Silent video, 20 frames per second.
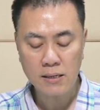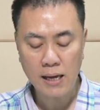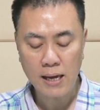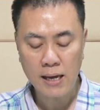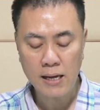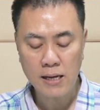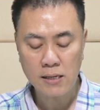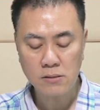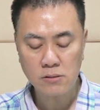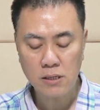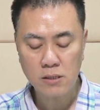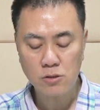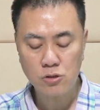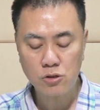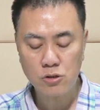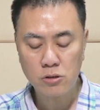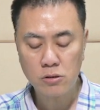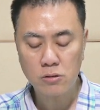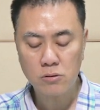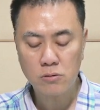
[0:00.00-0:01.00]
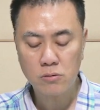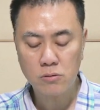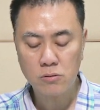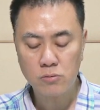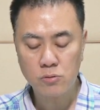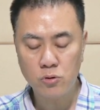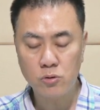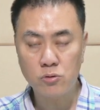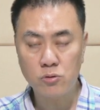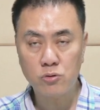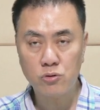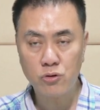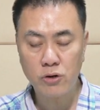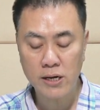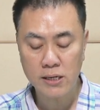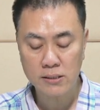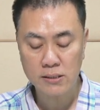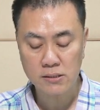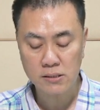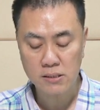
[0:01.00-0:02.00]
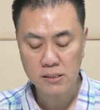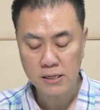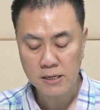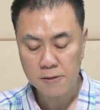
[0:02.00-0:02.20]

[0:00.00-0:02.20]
essential nutrient